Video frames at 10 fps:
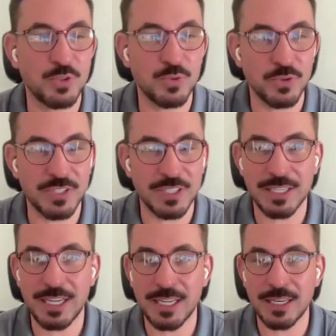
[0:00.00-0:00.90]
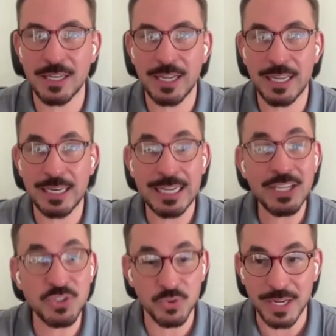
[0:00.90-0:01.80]
software tools in
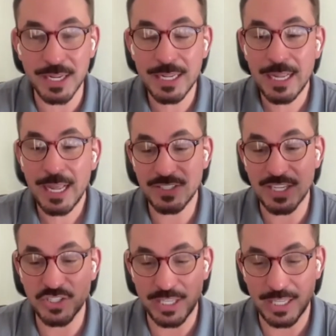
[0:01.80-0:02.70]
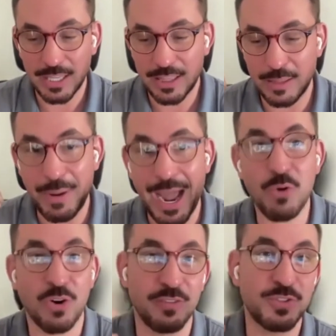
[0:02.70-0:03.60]
history, essentially
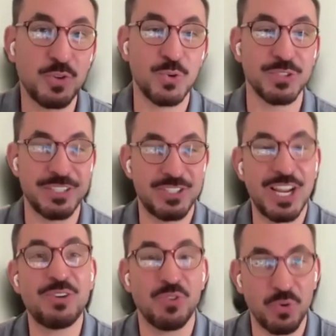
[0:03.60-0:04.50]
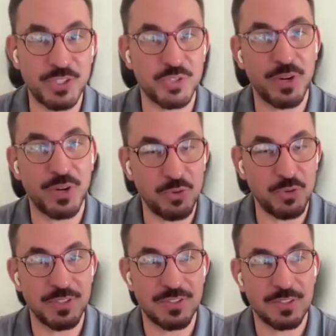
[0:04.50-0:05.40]
the power of tools in general, which
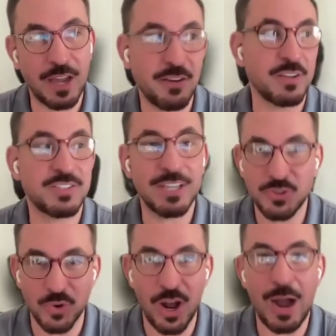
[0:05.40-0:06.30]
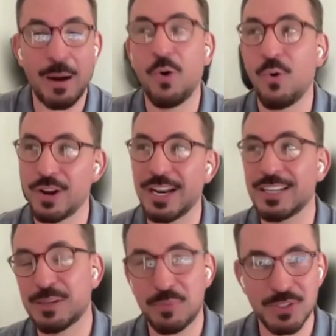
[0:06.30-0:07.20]
is what humans, kind of a central
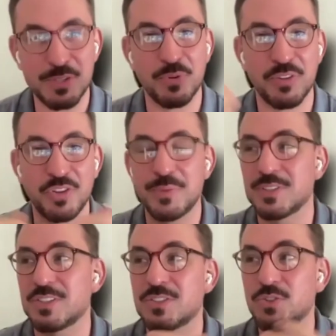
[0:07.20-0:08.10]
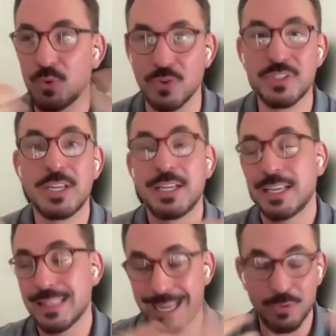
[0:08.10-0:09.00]
organizing principle of humans is
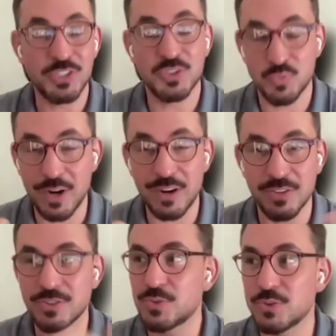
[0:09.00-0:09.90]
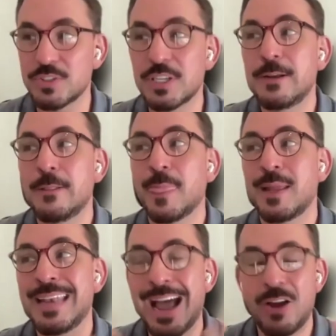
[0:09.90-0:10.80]
tools. Language is one of those tools.
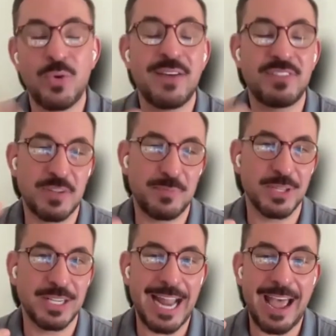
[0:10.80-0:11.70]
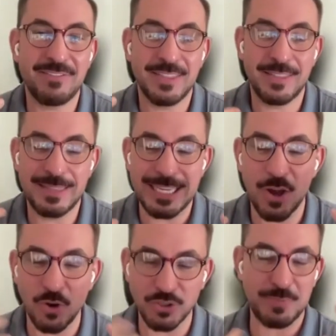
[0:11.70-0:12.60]
Now you have this ability to have
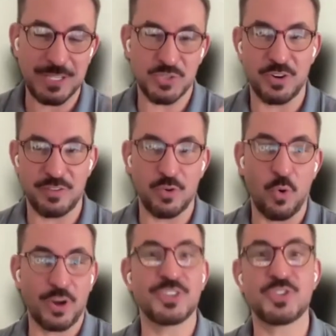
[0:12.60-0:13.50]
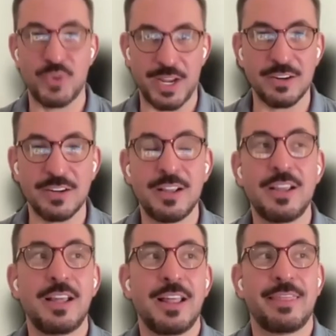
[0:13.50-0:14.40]
the ultimate sort of
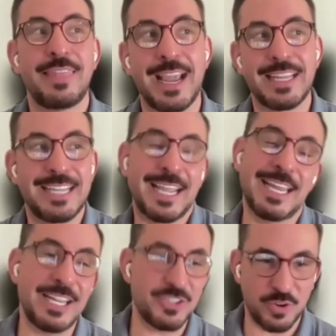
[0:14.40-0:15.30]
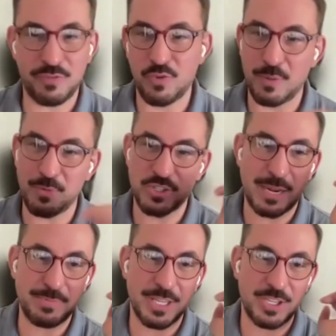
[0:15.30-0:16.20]
orchestrator that can take any sort of
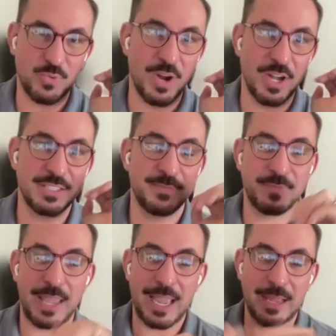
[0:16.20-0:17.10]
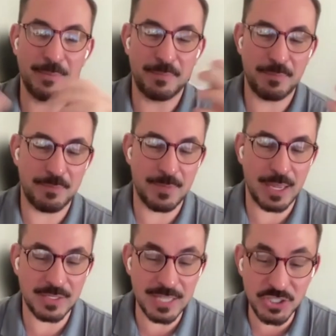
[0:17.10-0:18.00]
form or shape that you want.
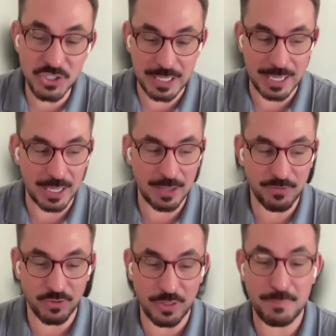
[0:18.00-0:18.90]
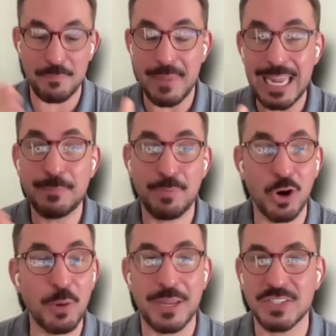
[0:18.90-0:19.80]
And essentially for the
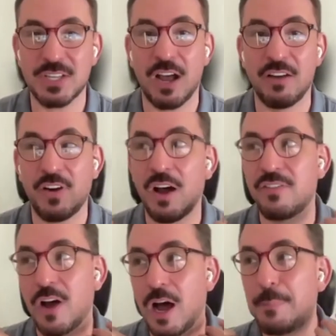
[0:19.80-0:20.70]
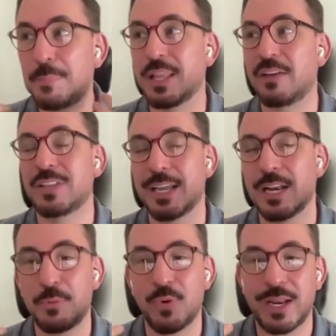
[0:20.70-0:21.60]
main purpose of
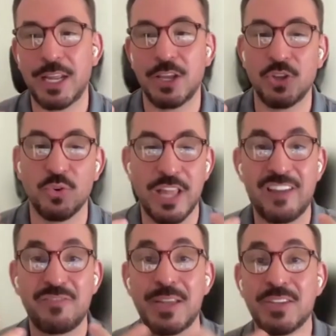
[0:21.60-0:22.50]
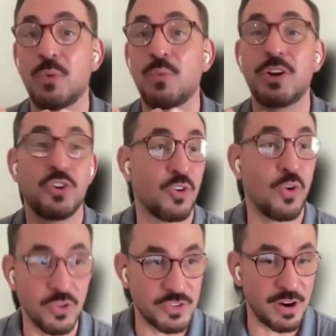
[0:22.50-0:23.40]
up-leveling and upgrading your life based on
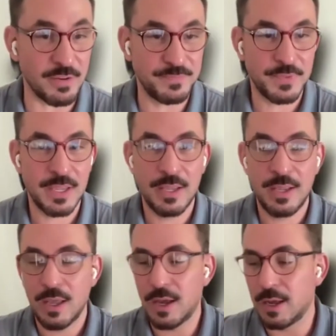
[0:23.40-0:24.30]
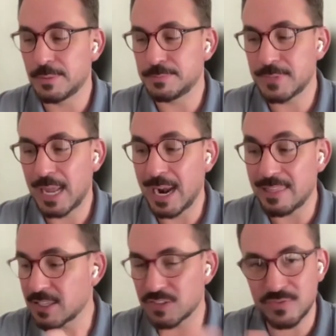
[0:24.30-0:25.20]
what your goals are.
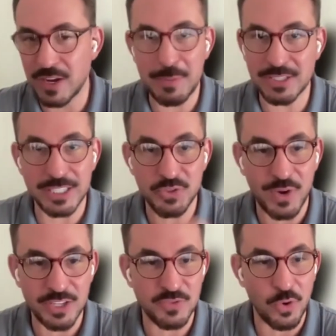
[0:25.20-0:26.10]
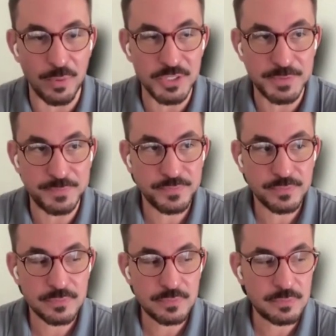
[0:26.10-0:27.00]
And I think this fundamentally
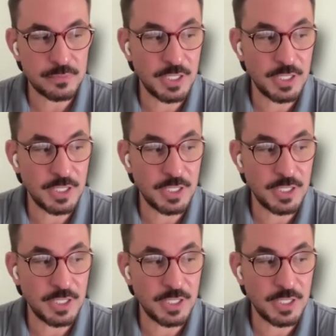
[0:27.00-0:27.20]
transforms